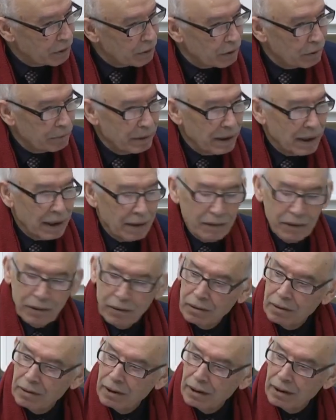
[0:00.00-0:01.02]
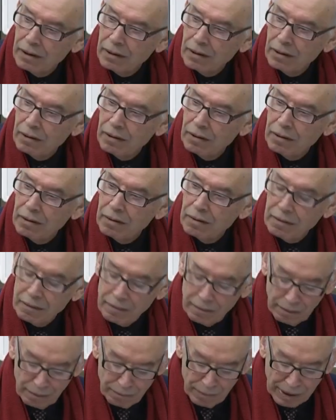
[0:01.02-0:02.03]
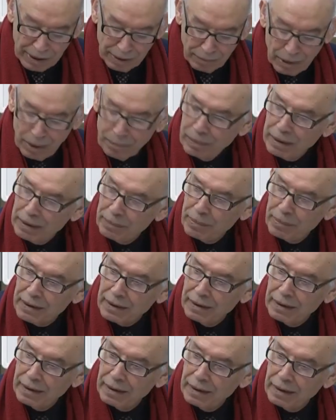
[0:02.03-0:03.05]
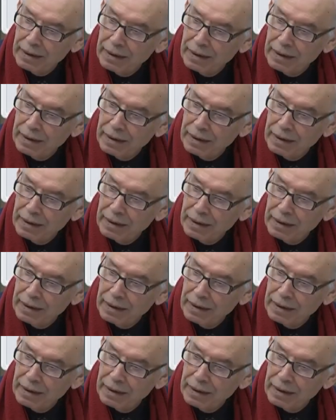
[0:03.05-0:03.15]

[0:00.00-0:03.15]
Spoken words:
ago we have Panama Paper